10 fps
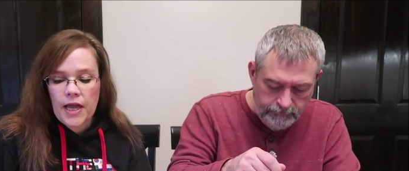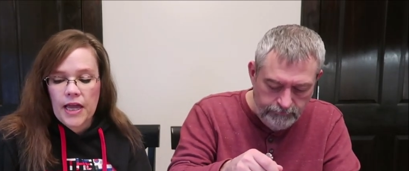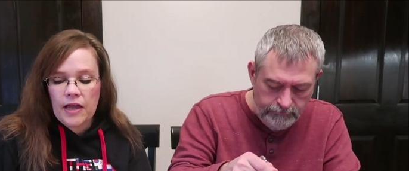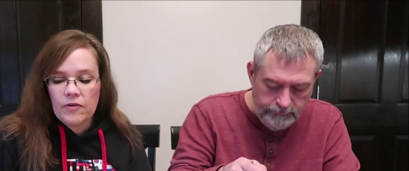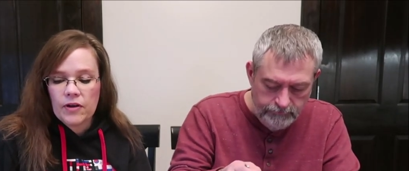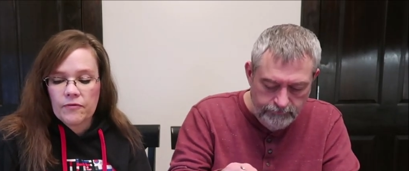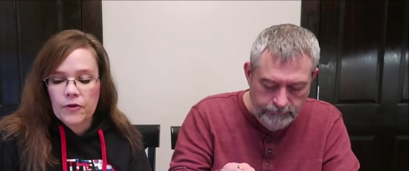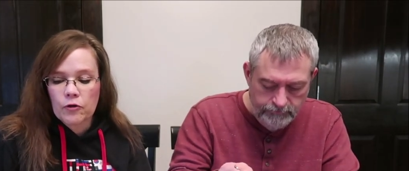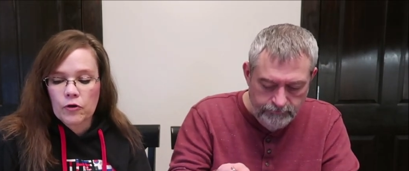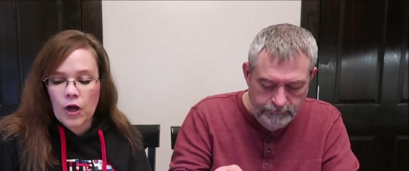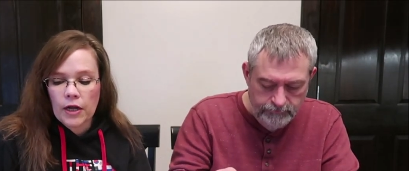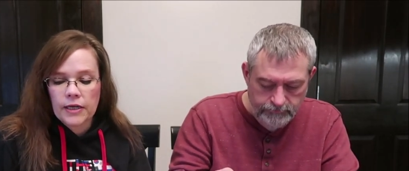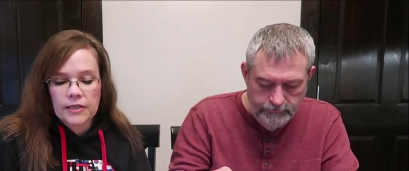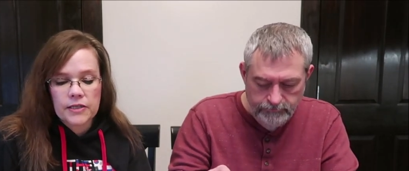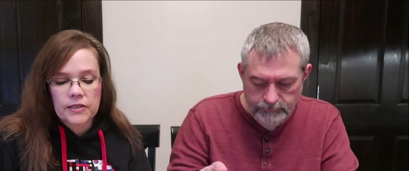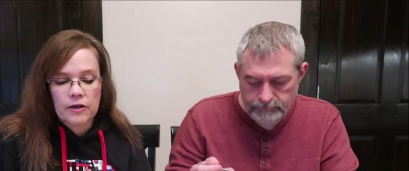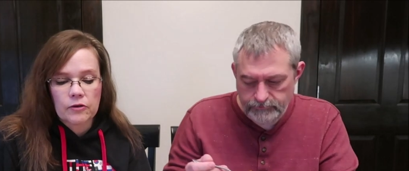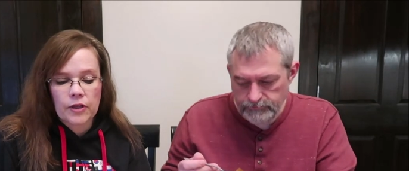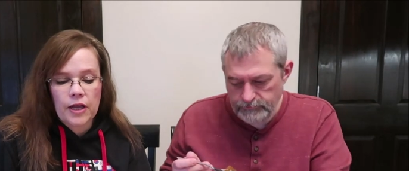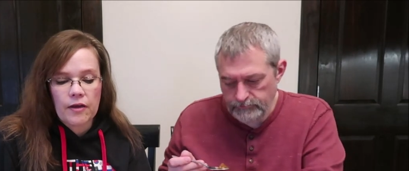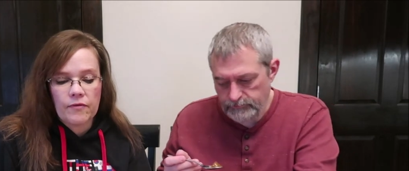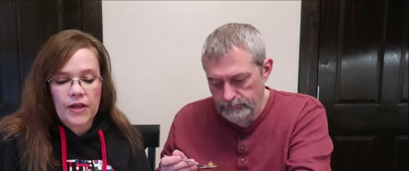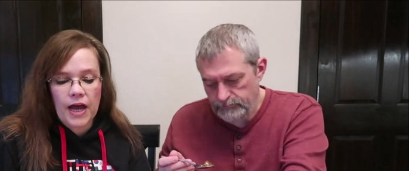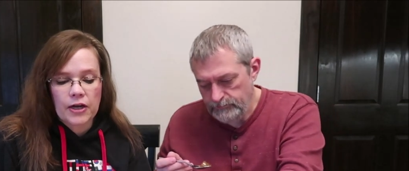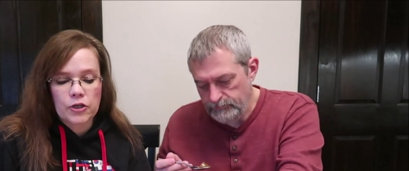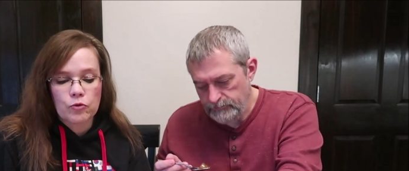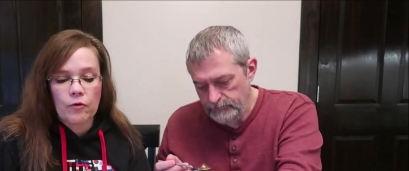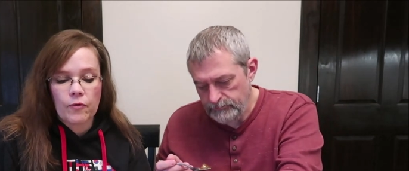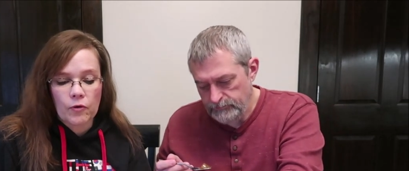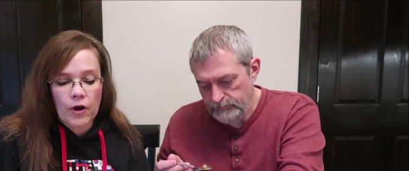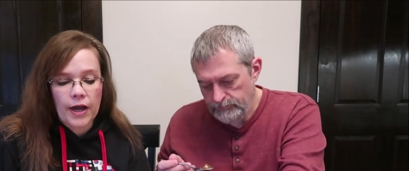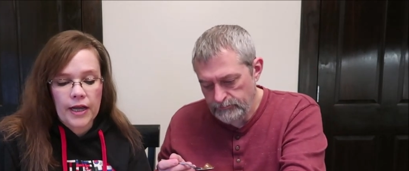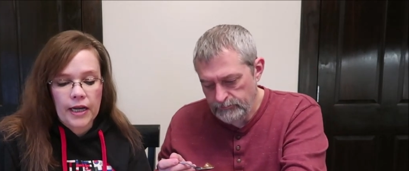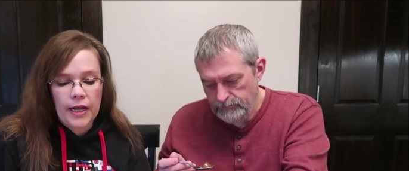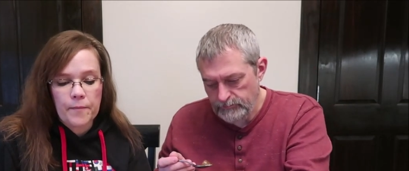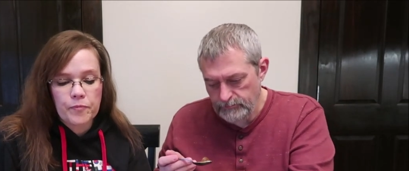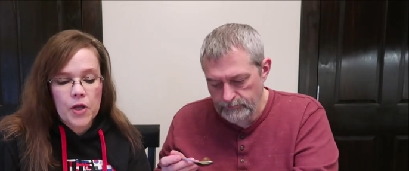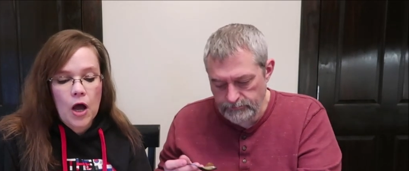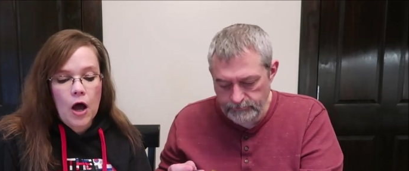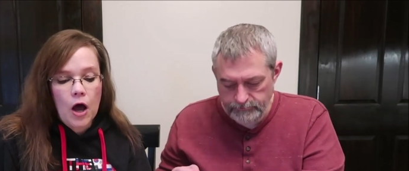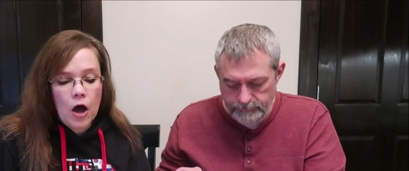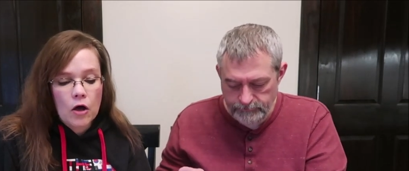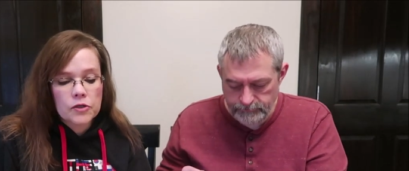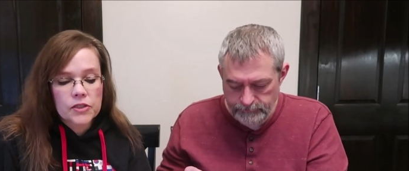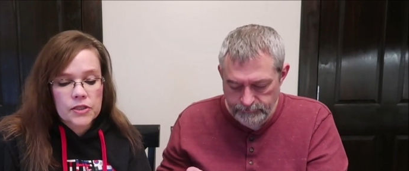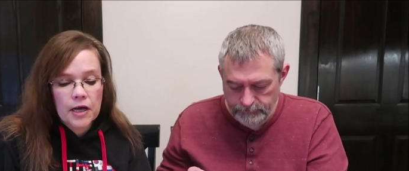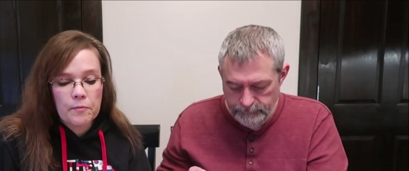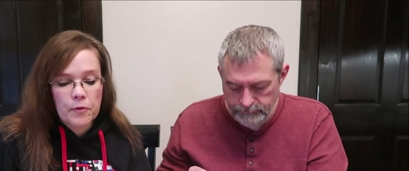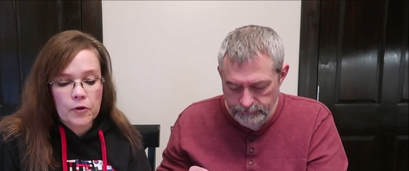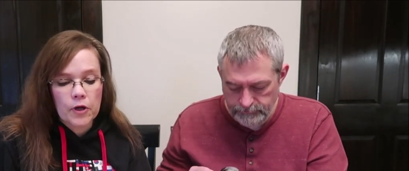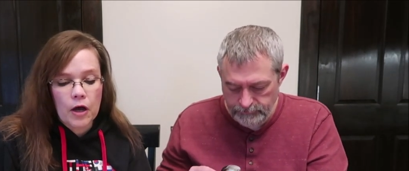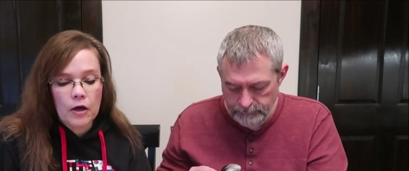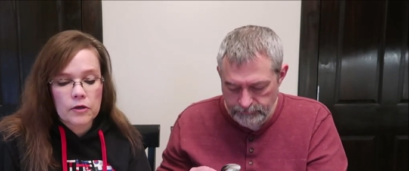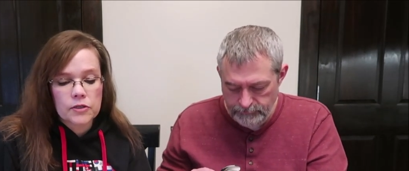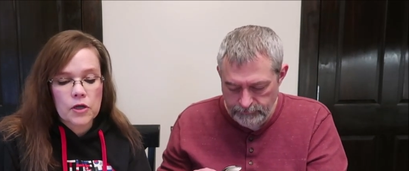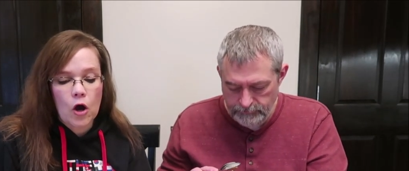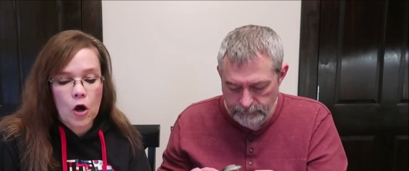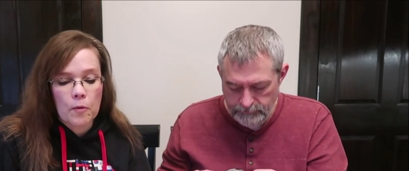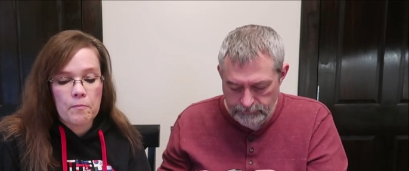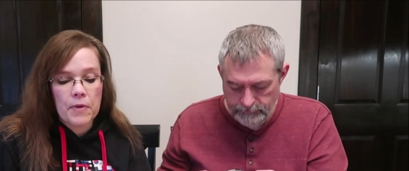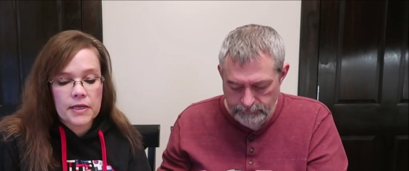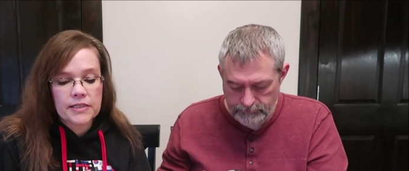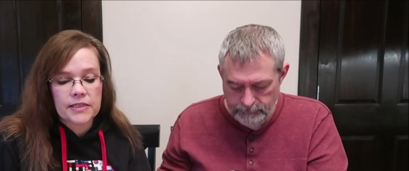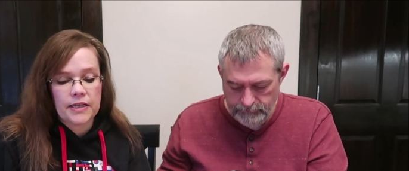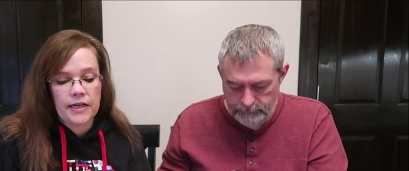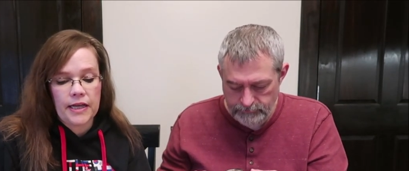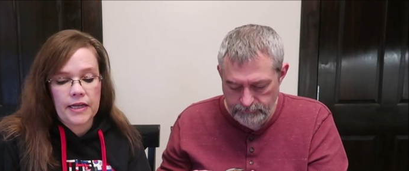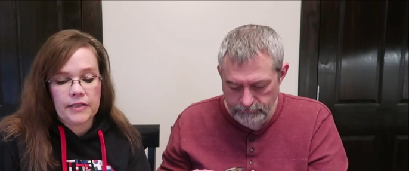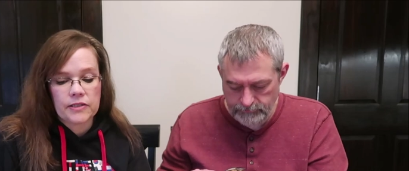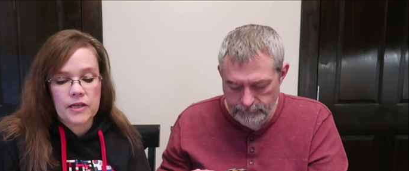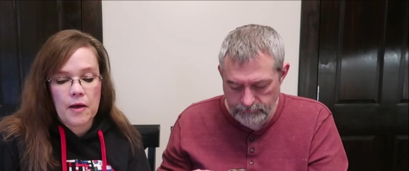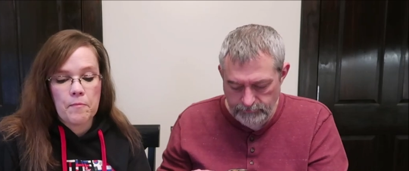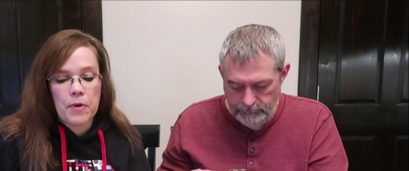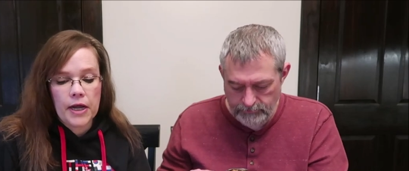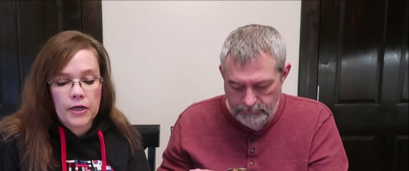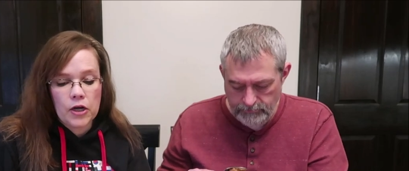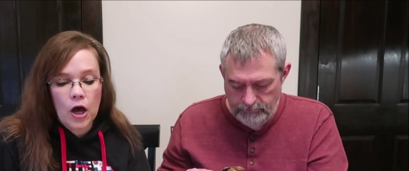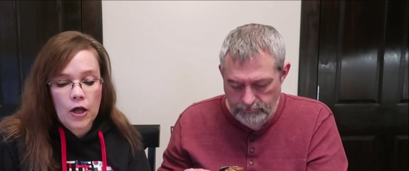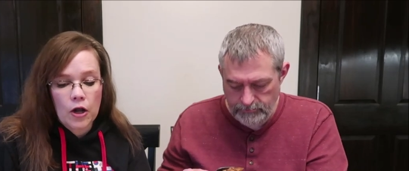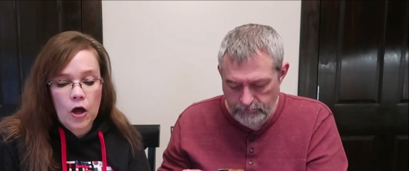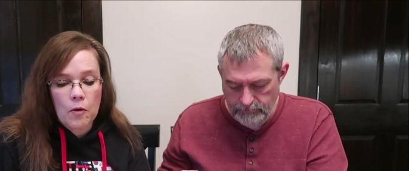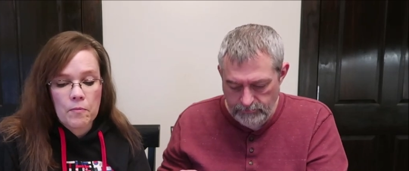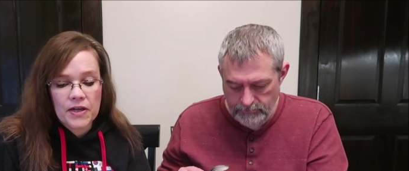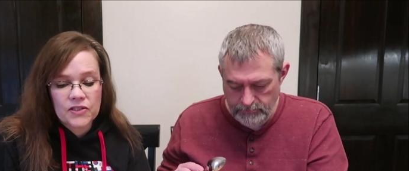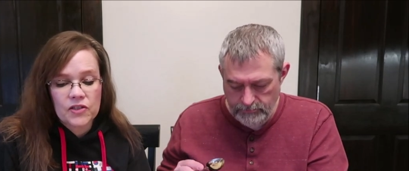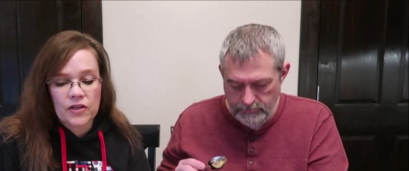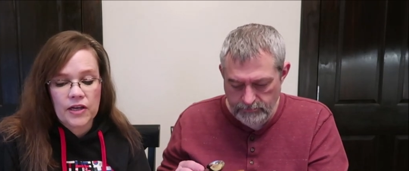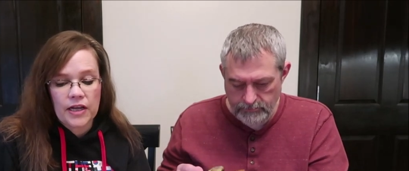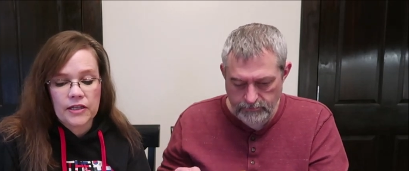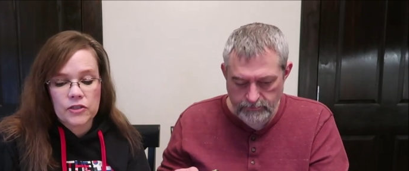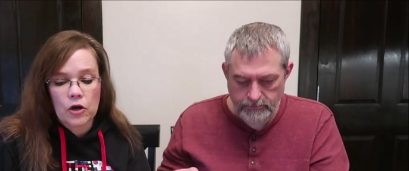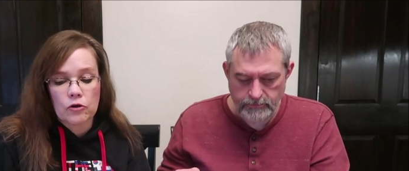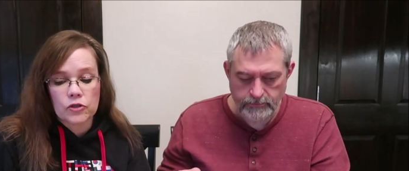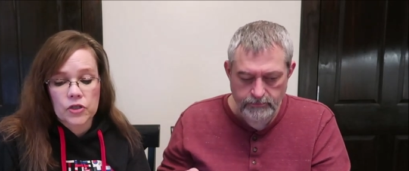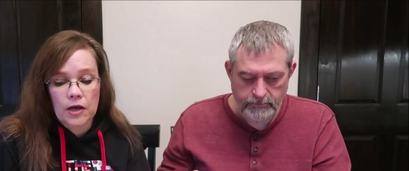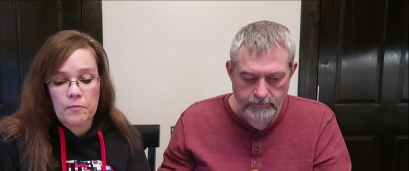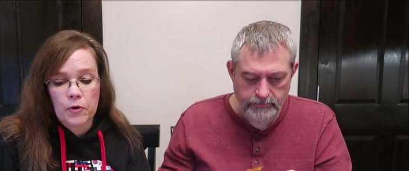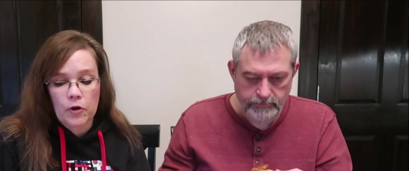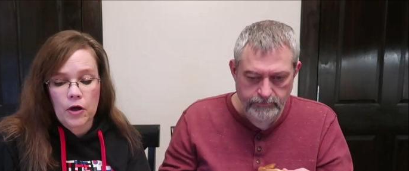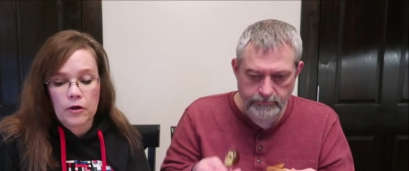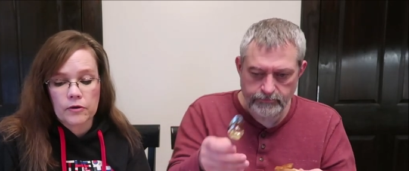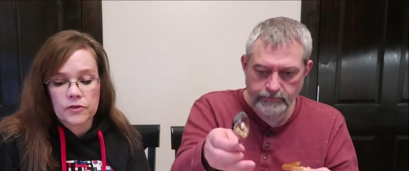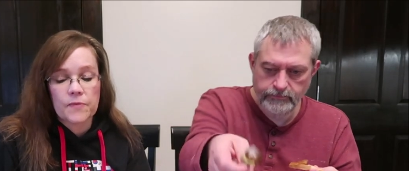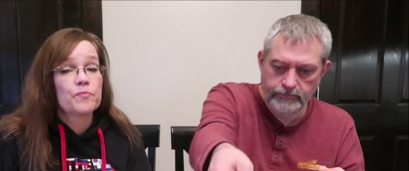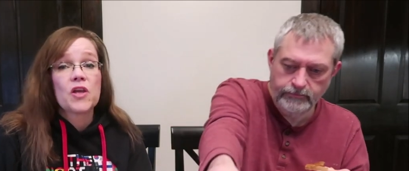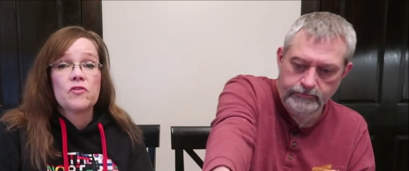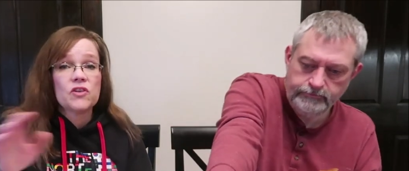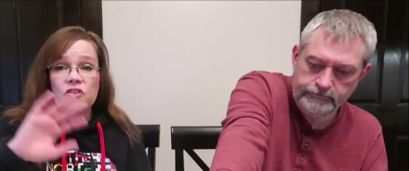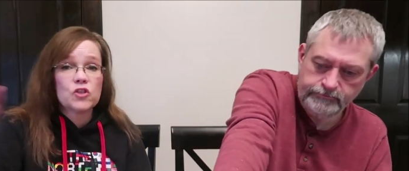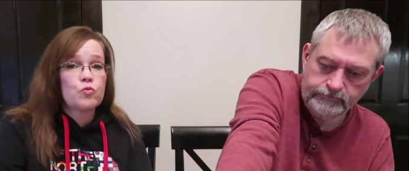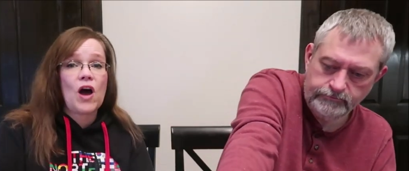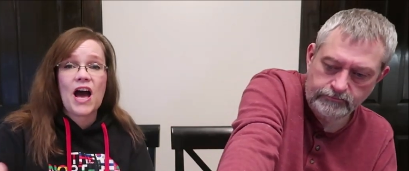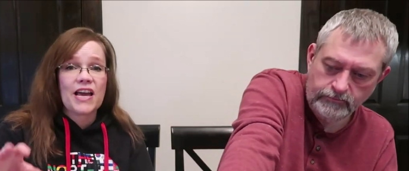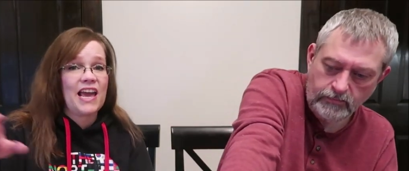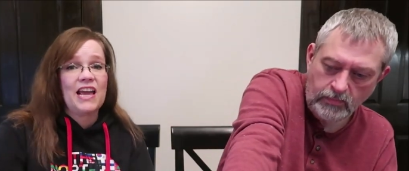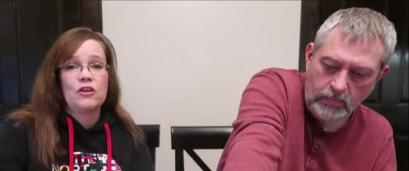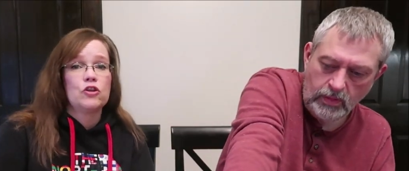Speaker 1: even if they're not necessarily of the actual variety. All scuppernongs are muscadines, but not all muscadines are scuppernongs. This is why I can't